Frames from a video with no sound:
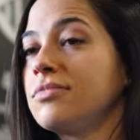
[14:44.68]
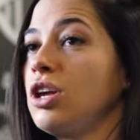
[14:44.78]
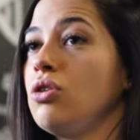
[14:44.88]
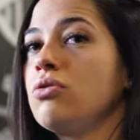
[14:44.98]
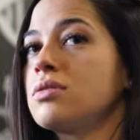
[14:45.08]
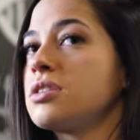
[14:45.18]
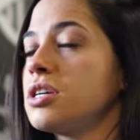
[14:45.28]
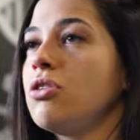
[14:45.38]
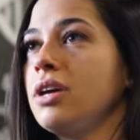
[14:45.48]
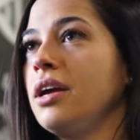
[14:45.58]
you
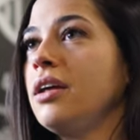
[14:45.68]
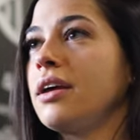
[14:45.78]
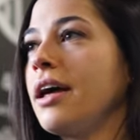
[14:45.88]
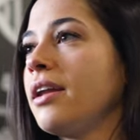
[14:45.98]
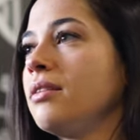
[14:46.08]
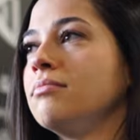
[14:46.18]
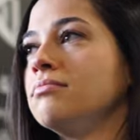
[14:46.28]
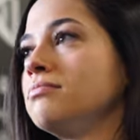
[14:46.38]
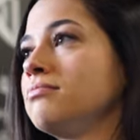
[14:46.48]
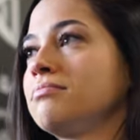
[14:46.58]
still eat and
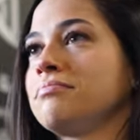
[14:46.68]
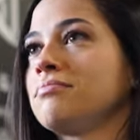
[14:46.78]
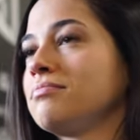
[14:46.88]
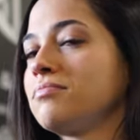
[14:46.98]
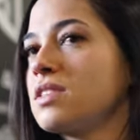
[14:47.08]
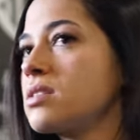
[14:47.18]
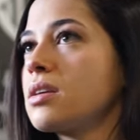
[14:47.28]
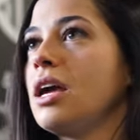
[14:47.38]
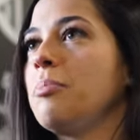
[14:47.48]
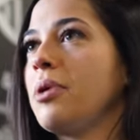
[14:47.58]

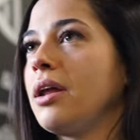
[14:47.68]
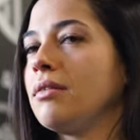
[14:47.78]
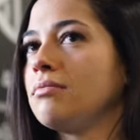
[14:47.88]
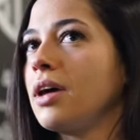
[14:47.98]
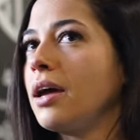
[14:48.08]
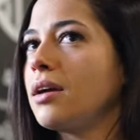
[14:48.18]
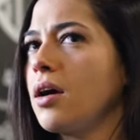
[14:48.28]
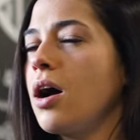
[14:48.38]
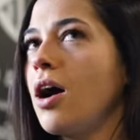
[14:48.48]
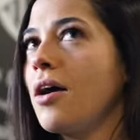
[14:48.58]
sleep and like
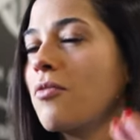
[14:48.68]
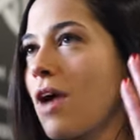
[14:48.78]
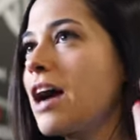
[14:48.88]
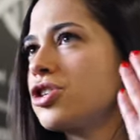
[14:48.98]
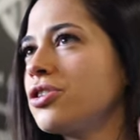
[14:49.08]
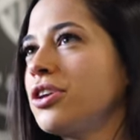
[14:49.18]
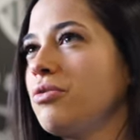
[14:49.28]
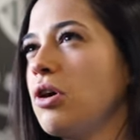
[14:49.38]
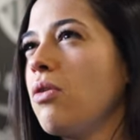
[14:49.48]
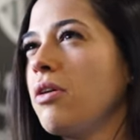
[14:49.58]
rationally
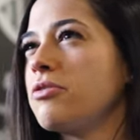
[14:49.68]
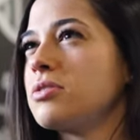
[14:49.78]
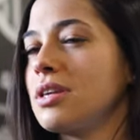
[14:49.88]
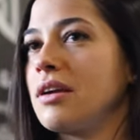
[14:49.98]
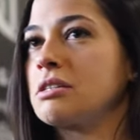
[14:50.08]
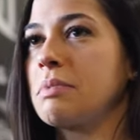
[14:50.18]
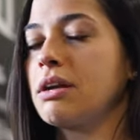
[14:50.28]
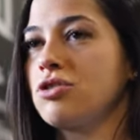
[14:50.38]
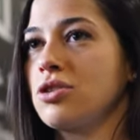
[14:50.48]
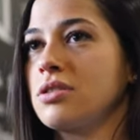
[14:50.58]
you know all those things,
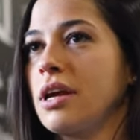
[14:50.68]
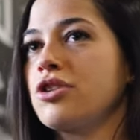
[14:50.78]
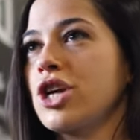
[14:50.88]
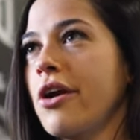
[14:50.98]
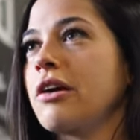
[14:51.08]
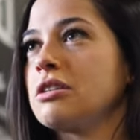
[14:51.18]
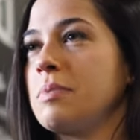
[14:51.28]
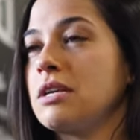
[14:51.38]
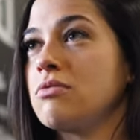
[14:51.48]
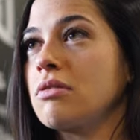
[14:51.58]
but just like sharing a
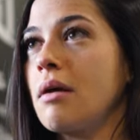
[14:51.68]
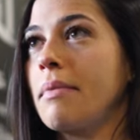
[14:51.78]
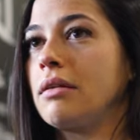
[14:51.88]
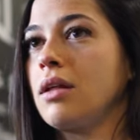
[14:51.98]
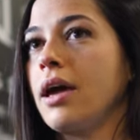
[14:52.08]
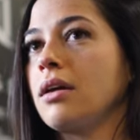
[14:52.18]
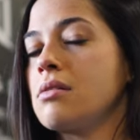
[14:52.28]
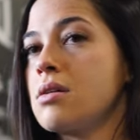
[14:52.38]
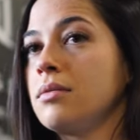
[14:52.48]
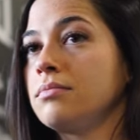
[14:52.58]
space with them and like
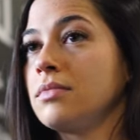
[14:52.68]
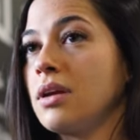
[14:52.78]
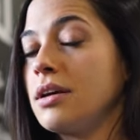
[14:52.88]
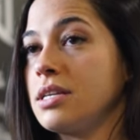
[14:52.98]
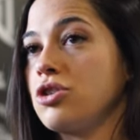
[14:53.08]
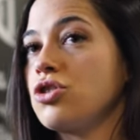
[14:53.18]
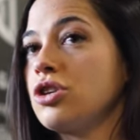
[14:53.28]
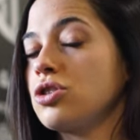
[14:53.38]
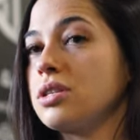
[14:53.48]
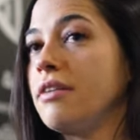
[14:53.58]
essentially
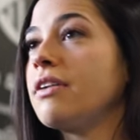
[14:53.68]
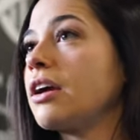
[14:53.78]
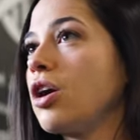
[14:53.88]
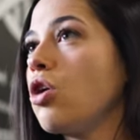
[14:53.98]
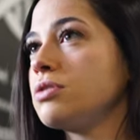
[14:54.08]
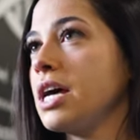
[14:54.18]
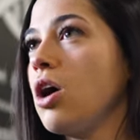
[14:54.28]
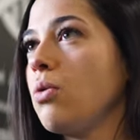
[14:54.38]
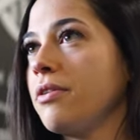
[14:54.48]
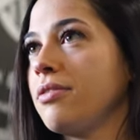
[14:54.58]
just living in a hotel
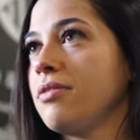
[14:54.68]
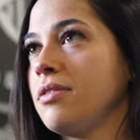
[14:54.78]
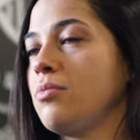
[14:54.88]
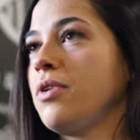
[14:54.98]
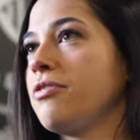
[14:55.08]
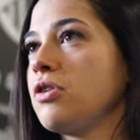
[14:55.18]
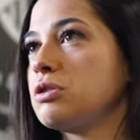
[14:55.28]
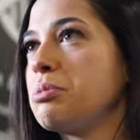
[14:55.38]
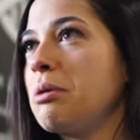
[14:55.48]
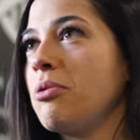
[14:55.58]
with with
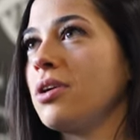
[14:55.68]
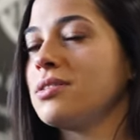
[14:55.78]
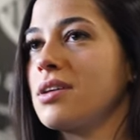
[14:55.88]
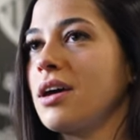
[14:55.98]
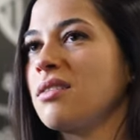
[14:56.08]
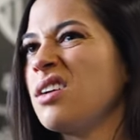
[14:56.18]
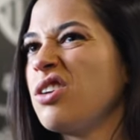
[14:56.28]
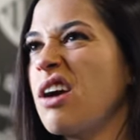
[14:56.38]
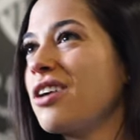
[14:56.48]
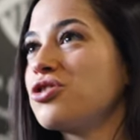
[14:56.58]
those people, it's like
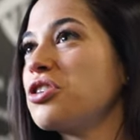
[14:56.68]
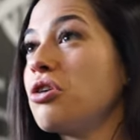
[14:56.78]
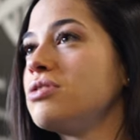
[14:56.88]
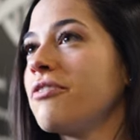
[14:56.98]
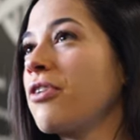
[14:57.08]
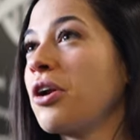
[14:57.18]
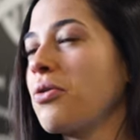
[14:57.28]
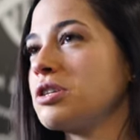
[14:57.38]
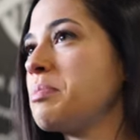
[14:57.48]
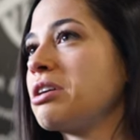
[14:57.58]
you're actually no different
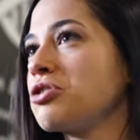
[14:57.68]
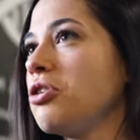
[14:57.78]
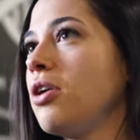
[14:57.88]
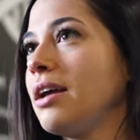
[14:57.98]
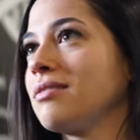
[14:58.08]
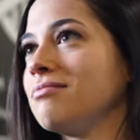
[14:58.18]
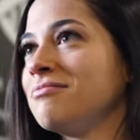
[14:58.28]
or special and